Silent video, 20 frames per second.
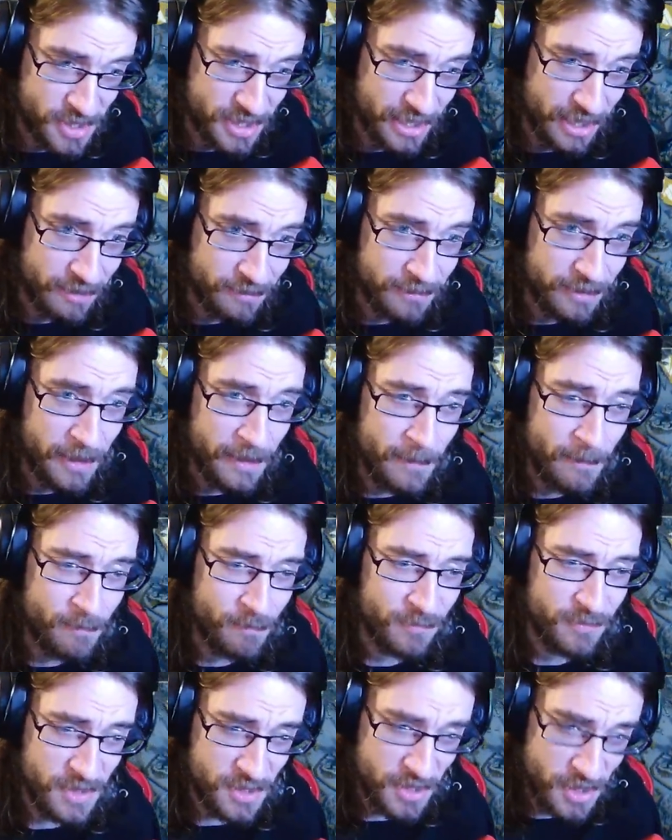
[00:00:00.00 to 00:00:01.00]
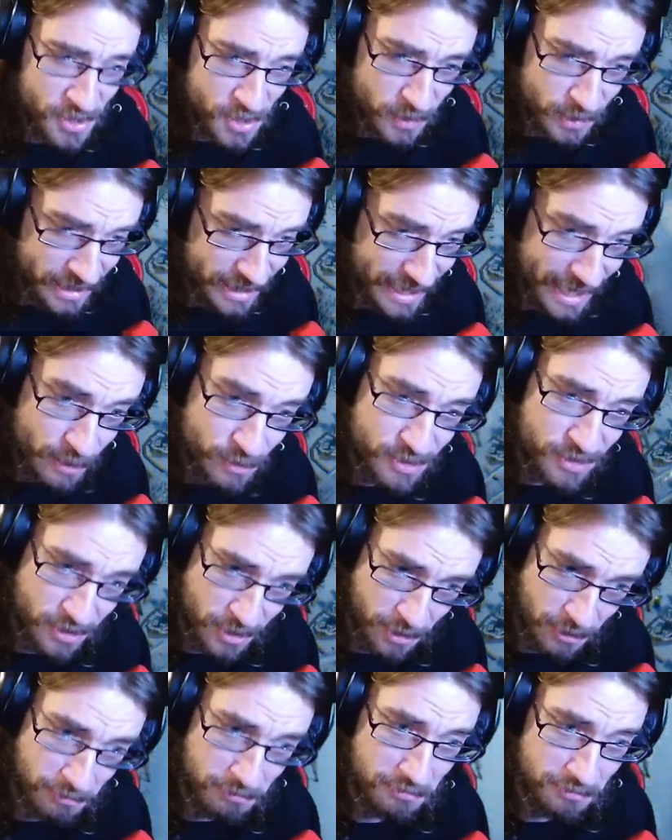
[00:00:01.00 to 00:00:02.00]
stuff. There's also an
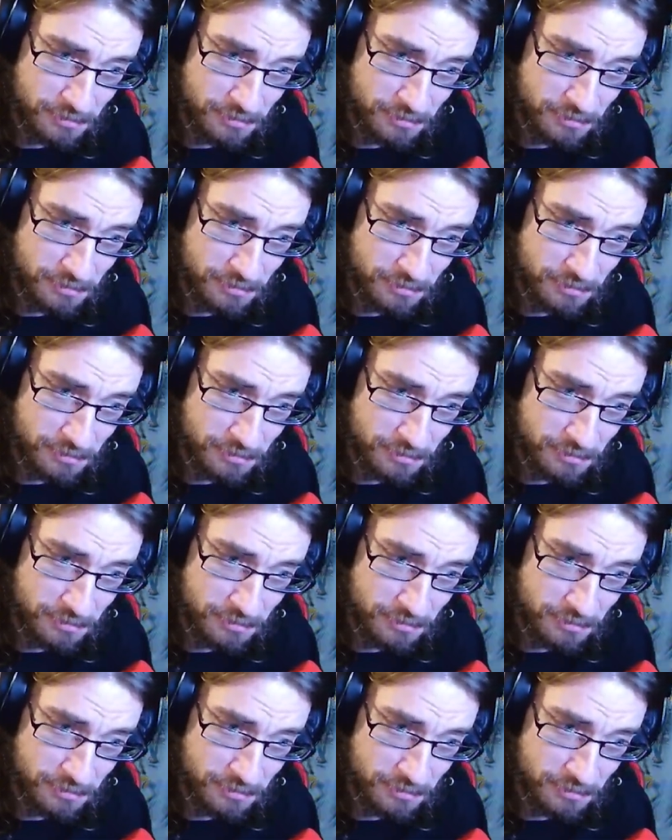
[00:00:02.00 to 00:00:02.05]
announcer.